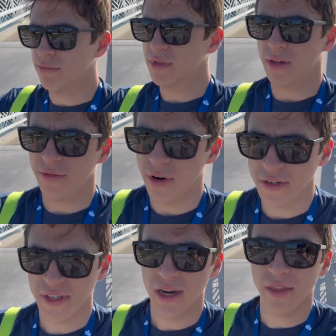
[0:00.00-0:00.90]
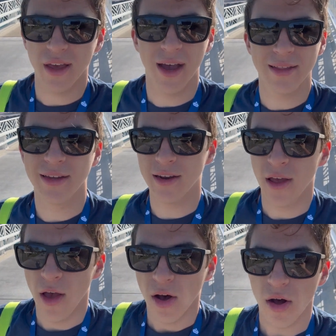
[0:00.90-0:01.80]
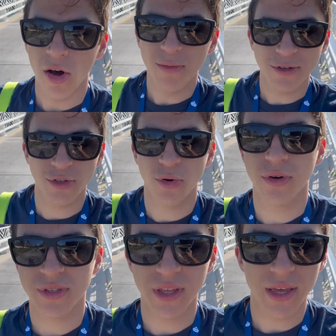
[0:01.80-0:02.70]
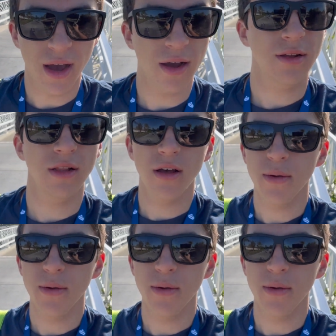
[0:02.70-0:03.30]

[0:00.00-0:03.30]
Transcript: the far side of the island, almost towards the yacht club,